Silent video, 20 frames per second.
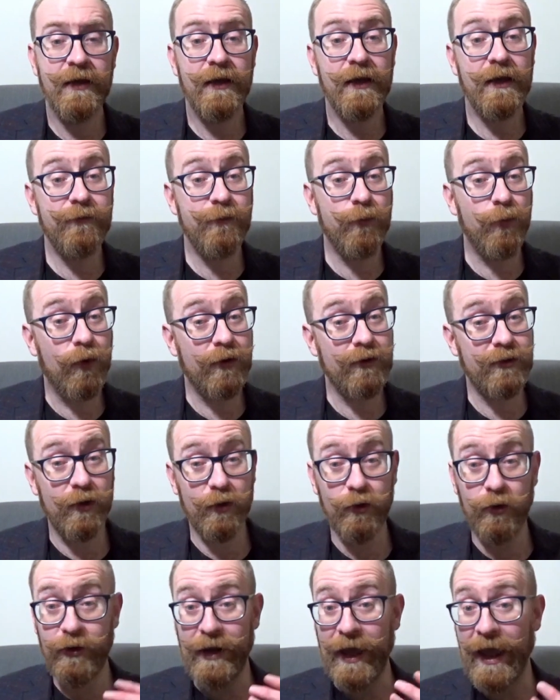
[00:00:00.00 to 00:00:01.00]
If you want to
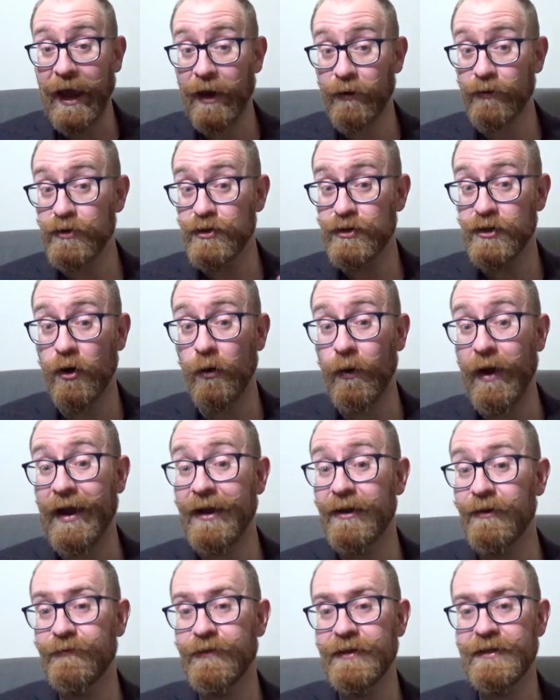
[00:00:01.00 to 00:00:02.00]
learn how to sew
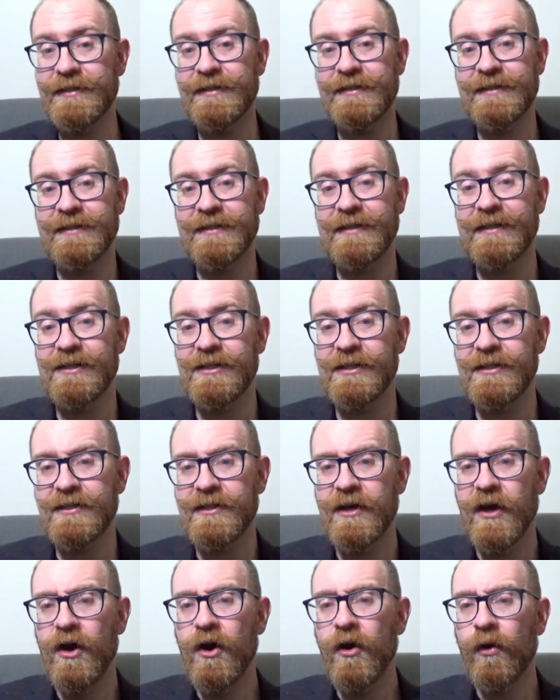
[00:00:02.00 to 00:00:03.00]
any of these stitches,
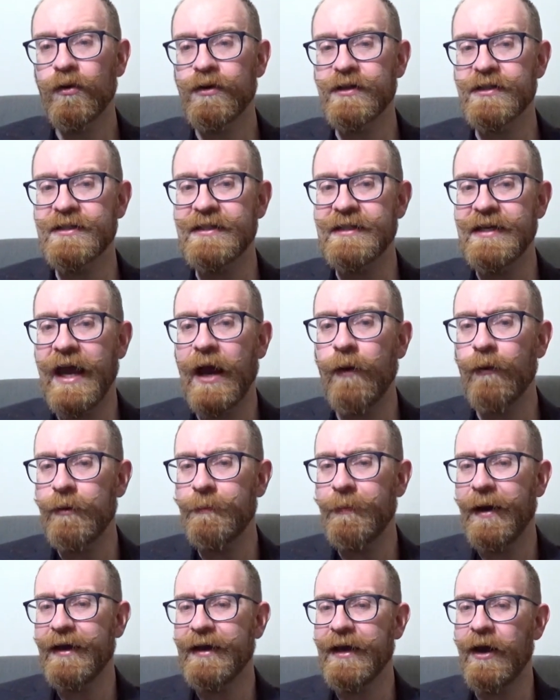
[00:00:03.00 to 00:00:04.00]
or to see how we
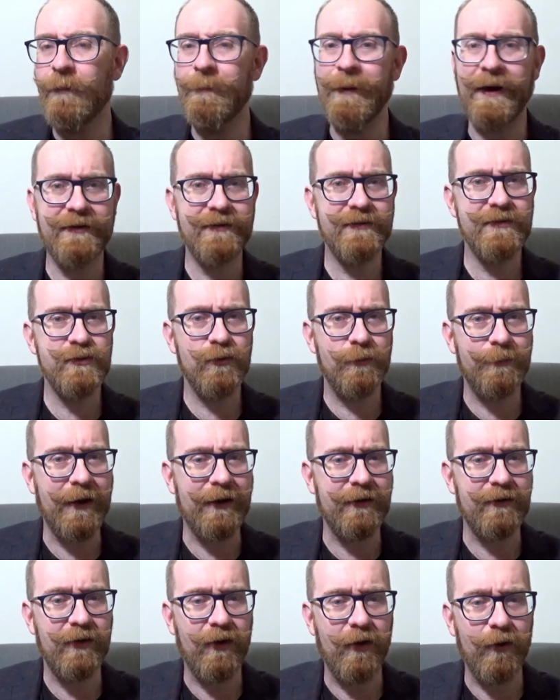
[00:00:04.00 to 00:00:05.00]
make our buttons or
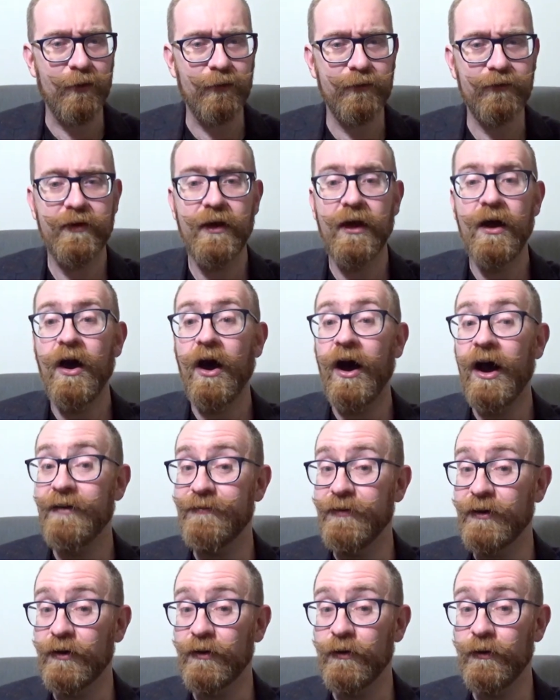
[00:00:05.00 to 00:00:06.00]
buttonholes,
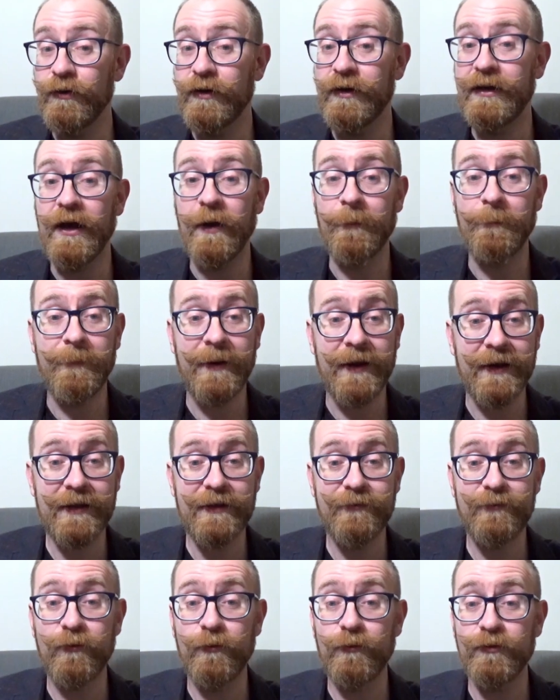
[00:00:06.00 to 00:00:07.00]
I've included our
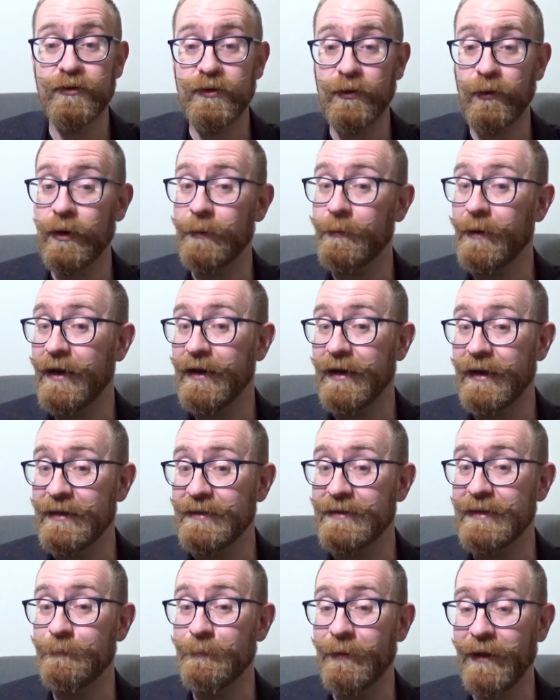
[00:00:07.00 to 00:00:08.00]
Medieval Sewing Made
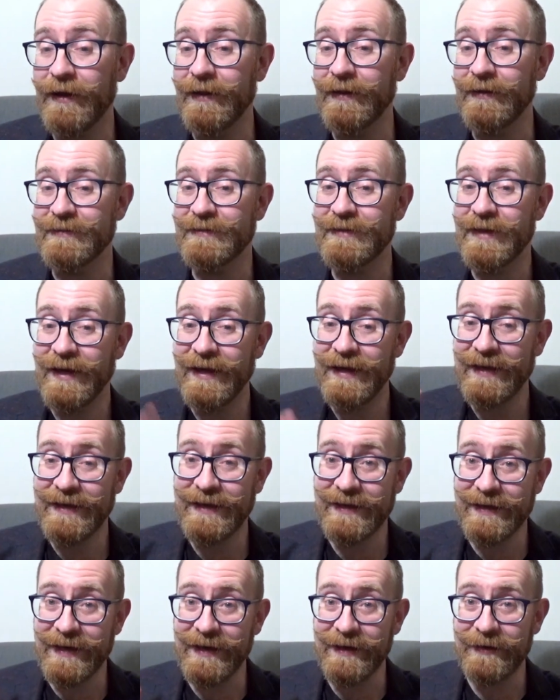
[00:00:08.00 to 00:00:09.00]
Easy playlist
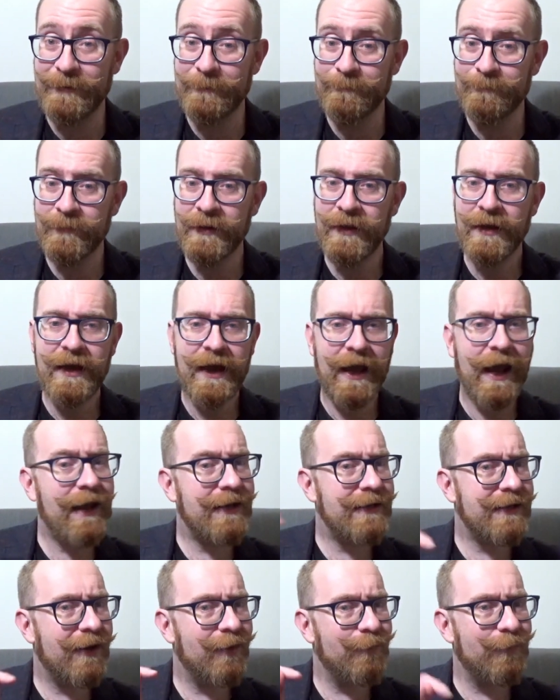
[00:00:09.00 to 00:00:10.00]
here
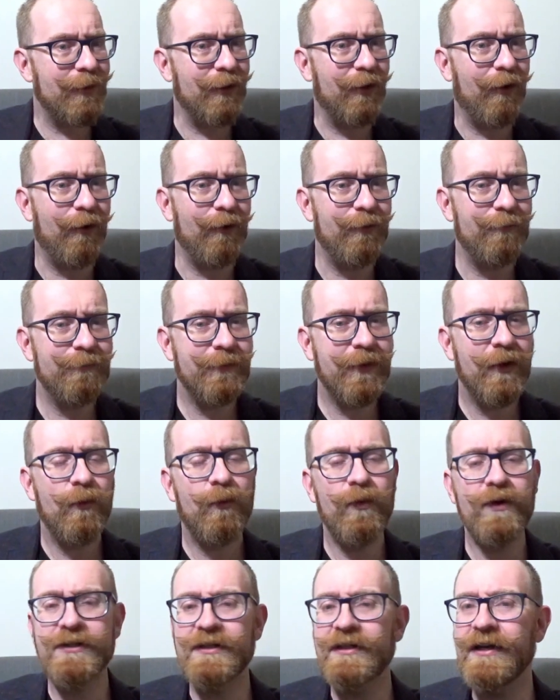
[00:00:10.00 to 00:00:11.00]
and down below,
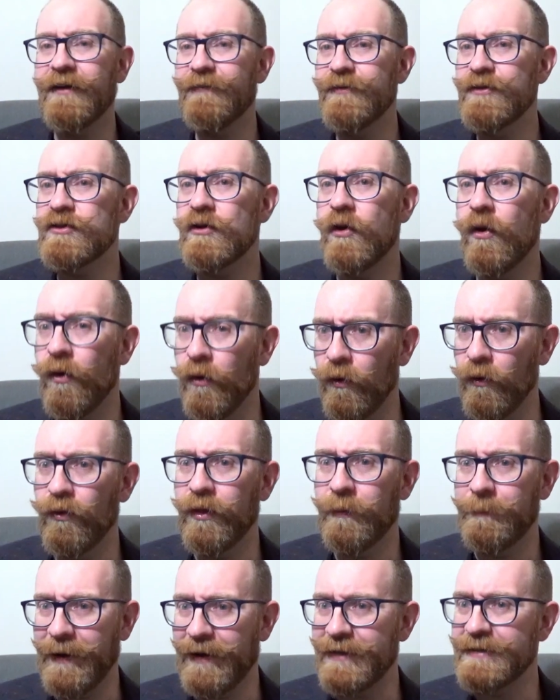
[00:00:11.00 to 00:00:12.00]
which covers all
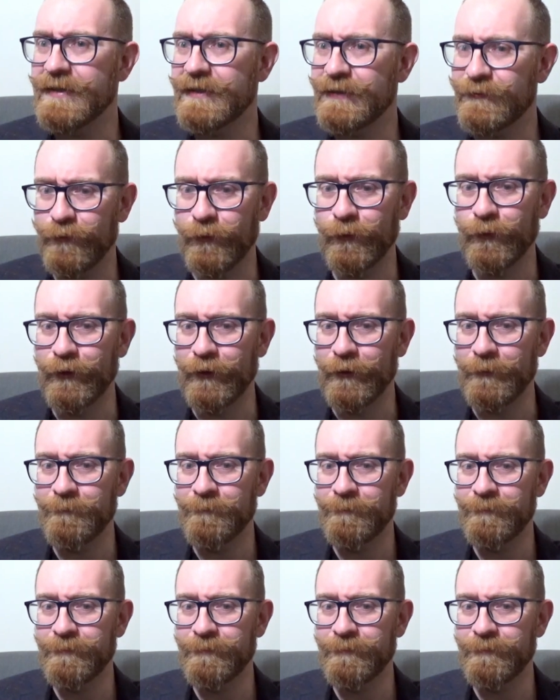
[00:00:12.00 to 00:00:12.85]
the basics for you.